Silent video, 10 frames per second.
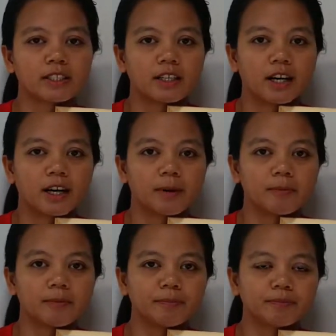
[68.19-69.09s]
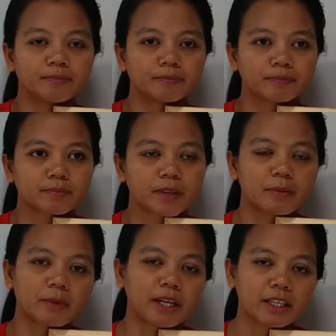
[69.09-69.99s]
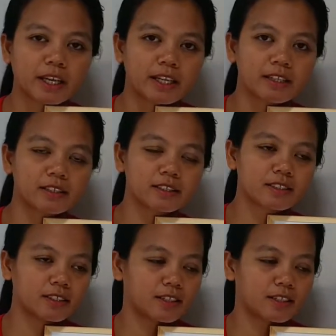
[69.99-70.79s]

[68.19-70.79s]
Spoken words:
in my case,